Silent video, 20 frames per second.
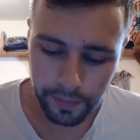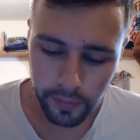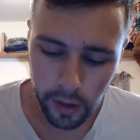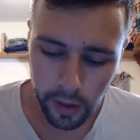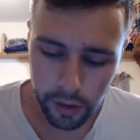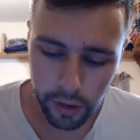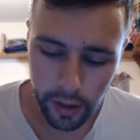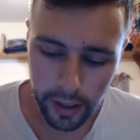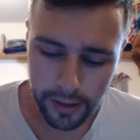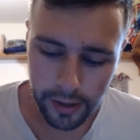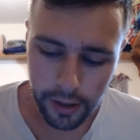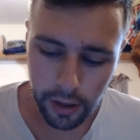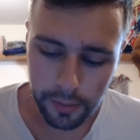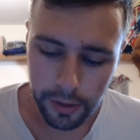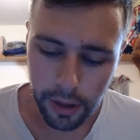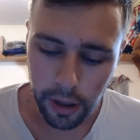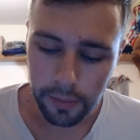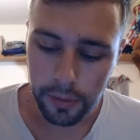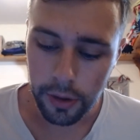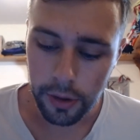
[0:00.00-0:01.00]
So next comes
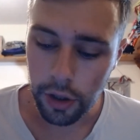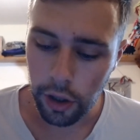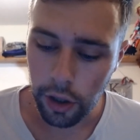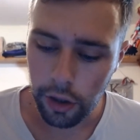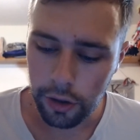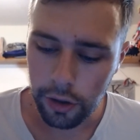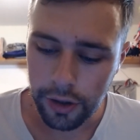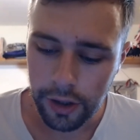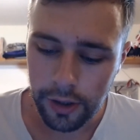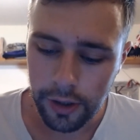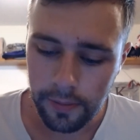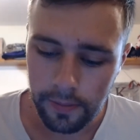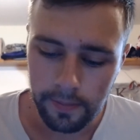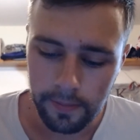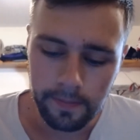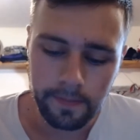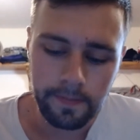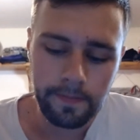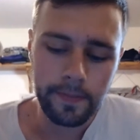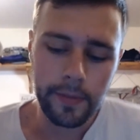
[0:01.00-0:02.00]
up Turks.
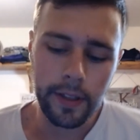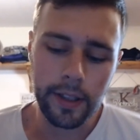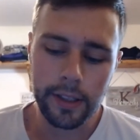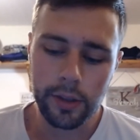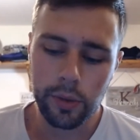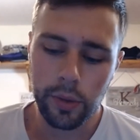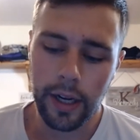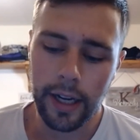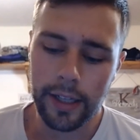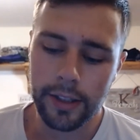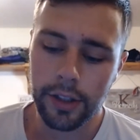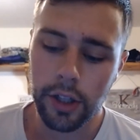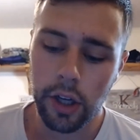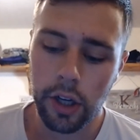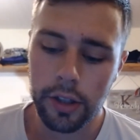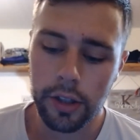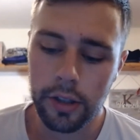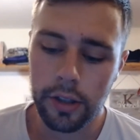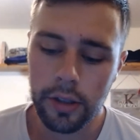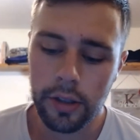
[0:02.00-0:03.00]
And this one has
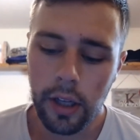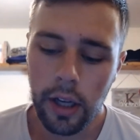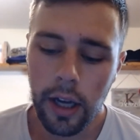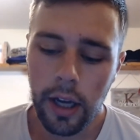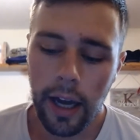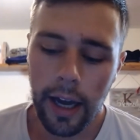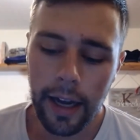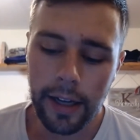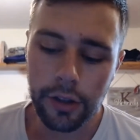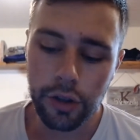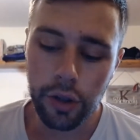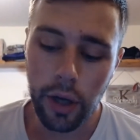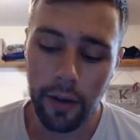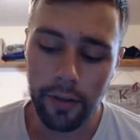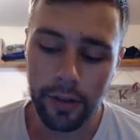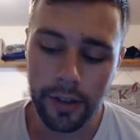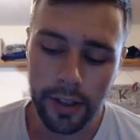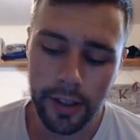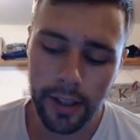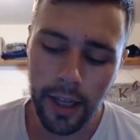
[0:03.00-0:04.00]
Gunna and
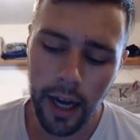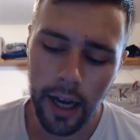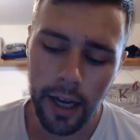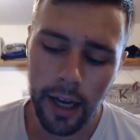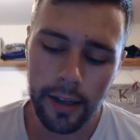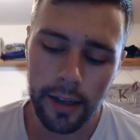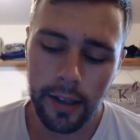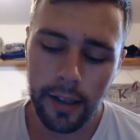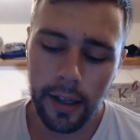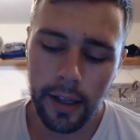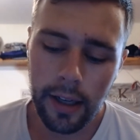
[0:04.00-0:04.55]
Travis Scott.